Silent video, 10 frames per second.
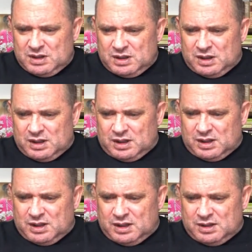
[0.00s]

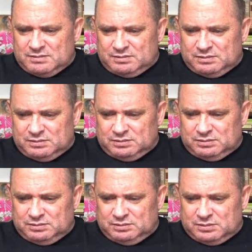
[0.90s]
I
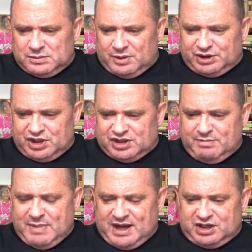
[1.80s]
was just in
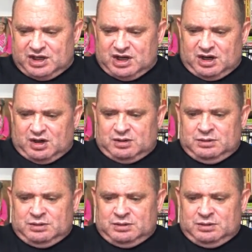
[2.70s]
Mexico.